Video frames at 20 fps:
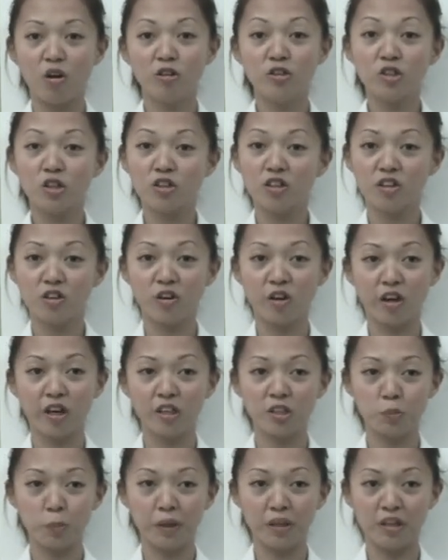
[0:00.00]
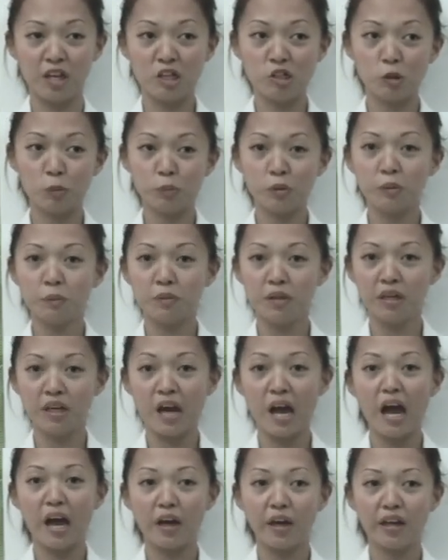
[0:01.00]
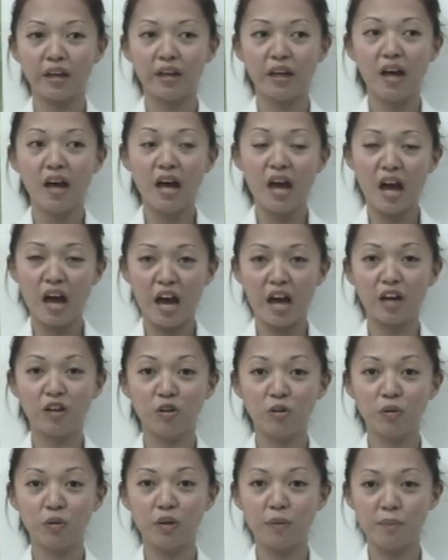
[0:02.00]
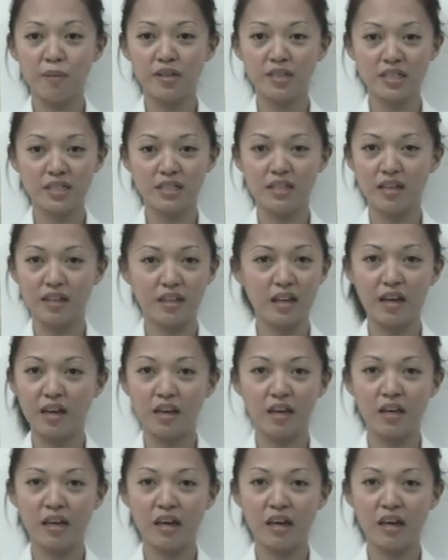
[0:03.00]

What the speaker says: Also, your expectation for me, I do the best that